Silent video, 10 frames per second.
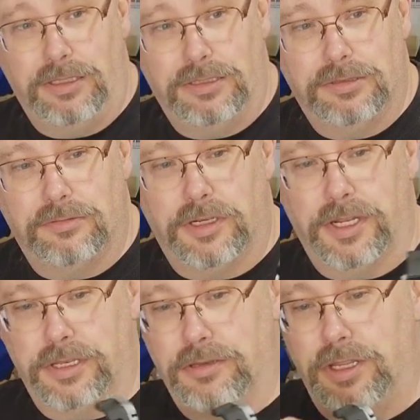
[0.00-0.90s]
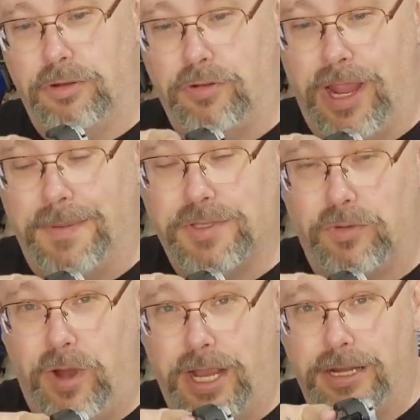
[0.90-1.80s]
where it grabs the
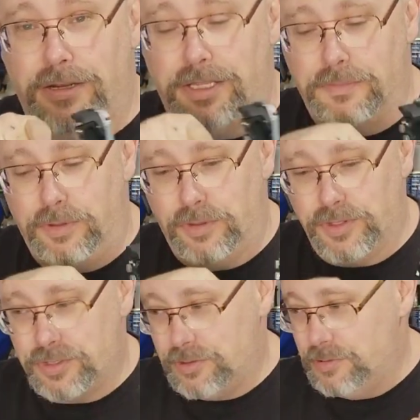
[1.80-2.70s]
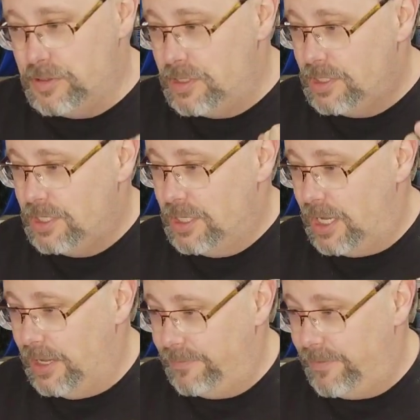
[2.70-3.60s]
wire and then pulls through, I
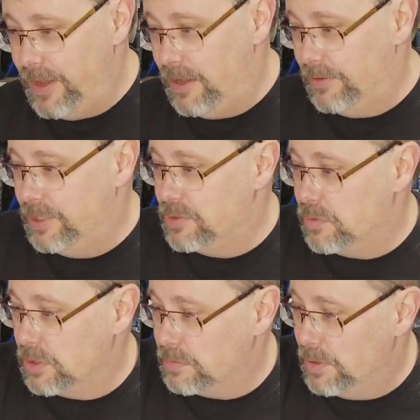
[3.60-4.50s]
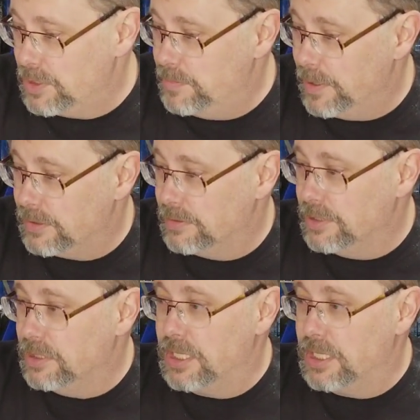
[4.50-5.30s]
found has worked much better than, again,